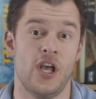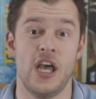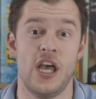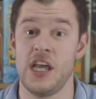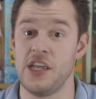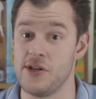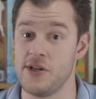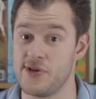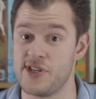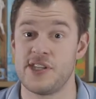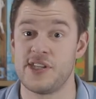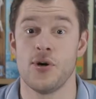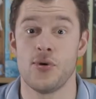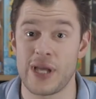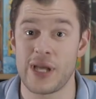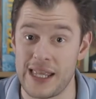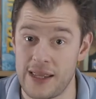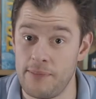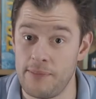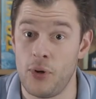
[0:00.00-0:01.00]
You still get
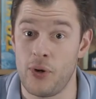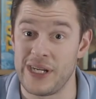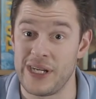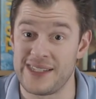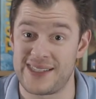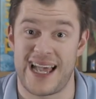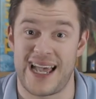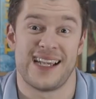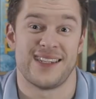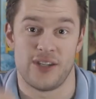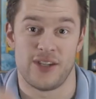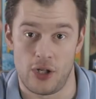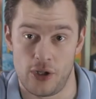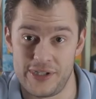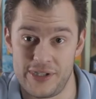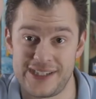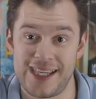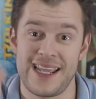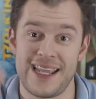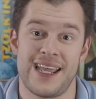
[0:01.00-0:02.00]
the points as long as
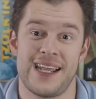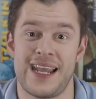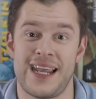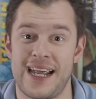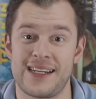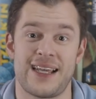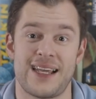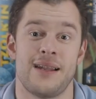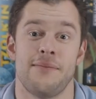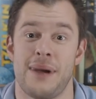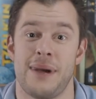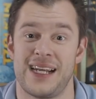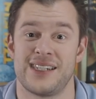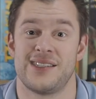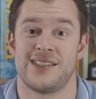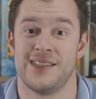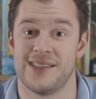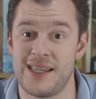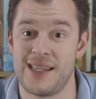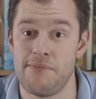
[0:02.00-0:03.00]
they connect and match the
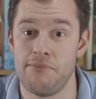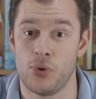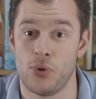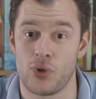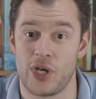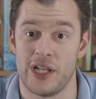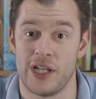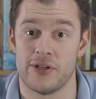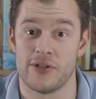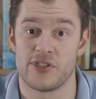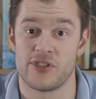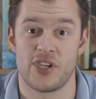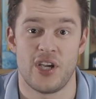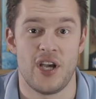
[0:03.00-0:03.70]
symbol colors.